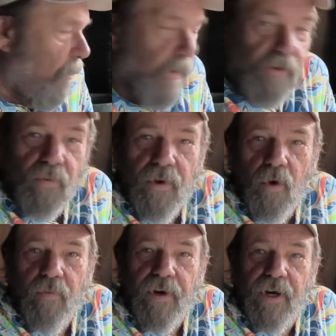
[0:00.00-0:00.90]
This one
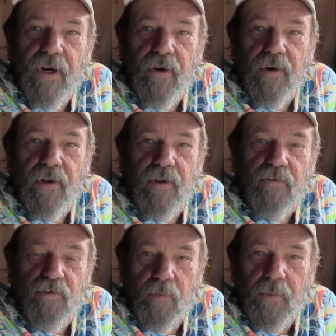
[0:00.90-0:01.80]
over here,
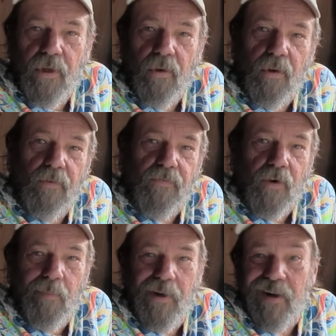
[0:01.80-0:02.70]
it should be good
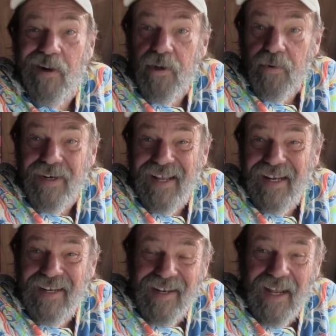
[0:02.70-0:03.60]
for about
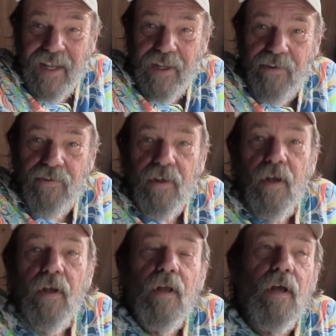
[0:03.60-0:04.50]
180 days,
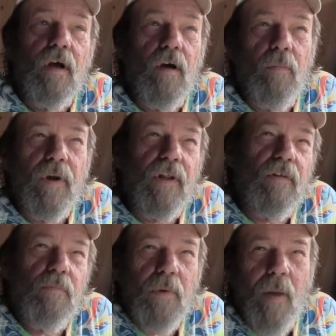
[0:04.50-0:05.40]
but
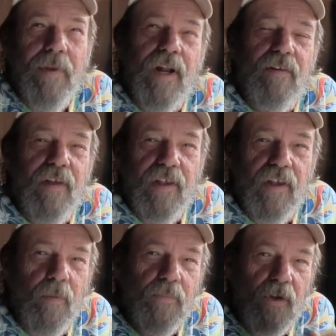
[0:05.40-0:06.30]
it's probably going to take
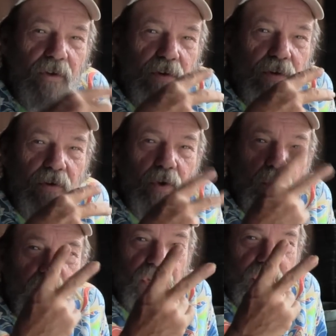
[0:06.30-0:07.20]
you up to
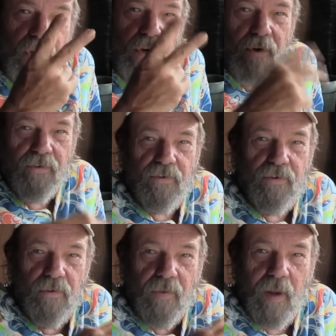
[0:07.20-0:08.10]
2 years
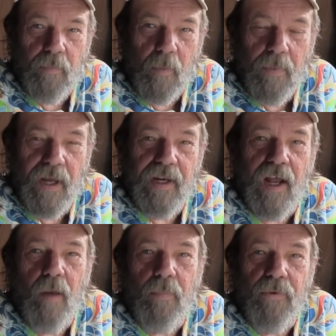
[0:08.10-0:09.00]
to ripe the
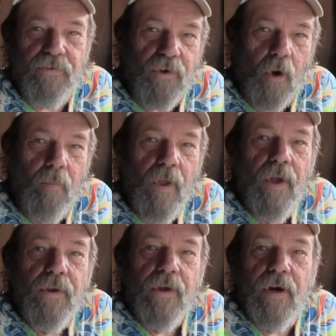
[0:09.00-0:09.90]
pineapple. So
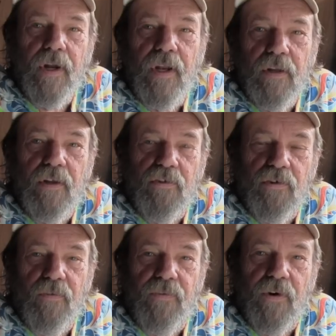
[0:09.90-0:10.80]
you're going to need
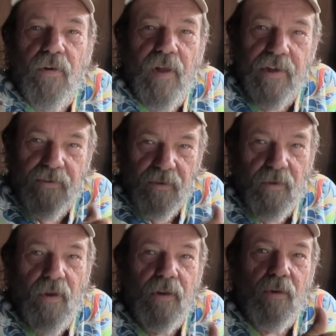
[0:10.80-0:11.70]
additional fertilizer
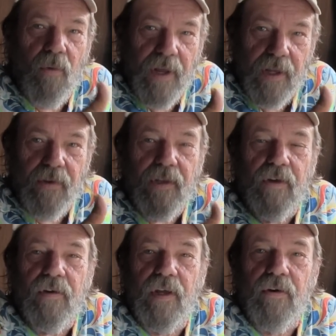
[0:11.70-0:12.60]
along the way in the
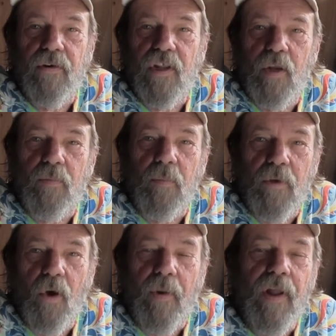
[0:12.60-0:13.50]
container to keep them
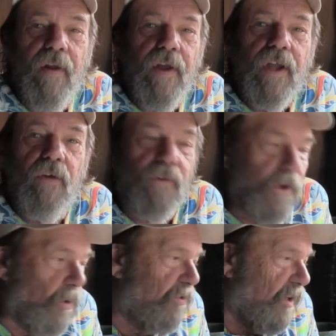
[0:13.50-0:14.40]
going. If you're
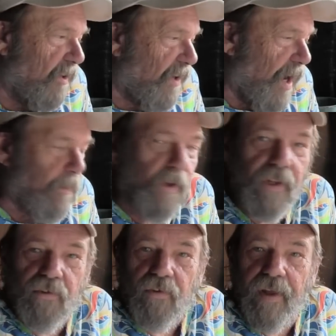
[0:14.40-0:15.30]
using a time
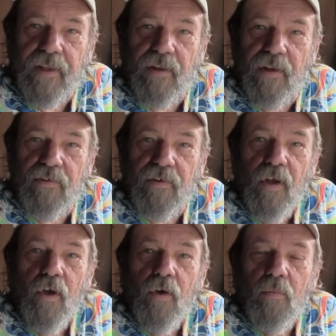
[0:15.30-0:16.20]
release like this,
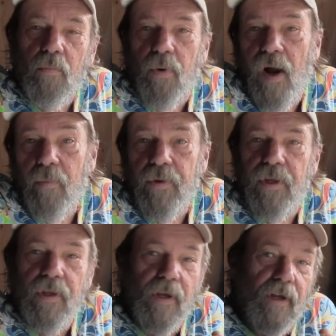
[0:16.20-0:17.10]

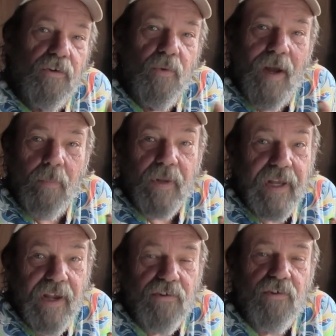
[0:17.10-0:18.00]
probably 2
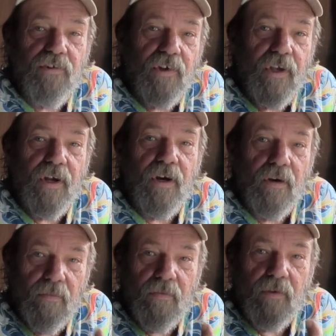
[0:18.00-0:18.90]
applications a
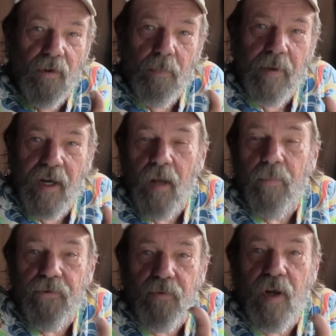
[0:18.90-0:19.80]
year till the
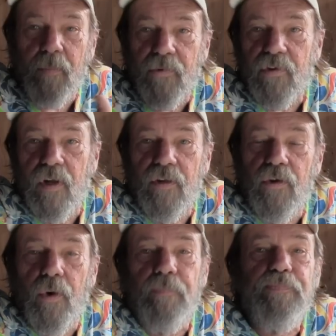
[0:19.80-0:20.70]
pineapple's ripe is going to
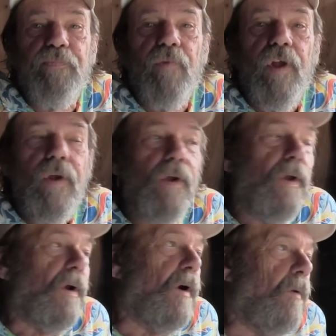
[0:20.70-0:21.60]
do
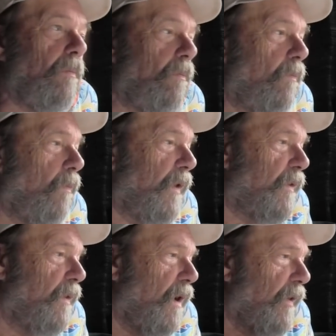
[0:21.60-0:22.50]
it.
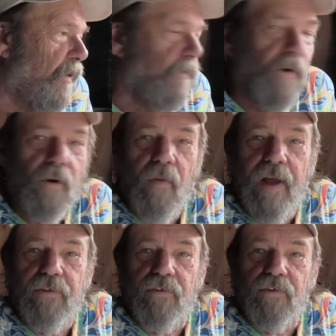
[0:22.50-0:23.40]
With other
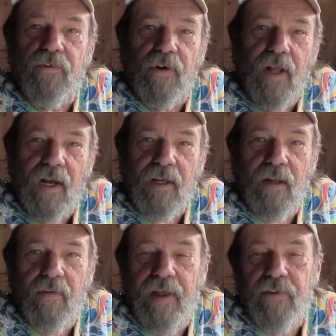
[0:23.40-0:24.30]
fertilizers, they're not going
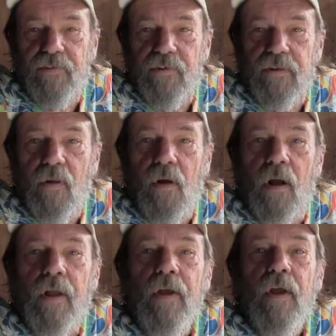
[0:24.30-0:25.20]
to last as
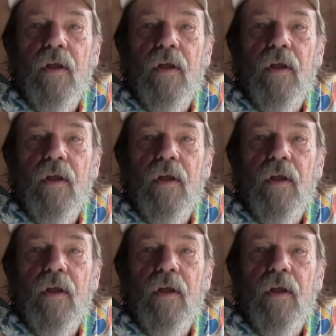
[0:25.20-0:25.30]
long.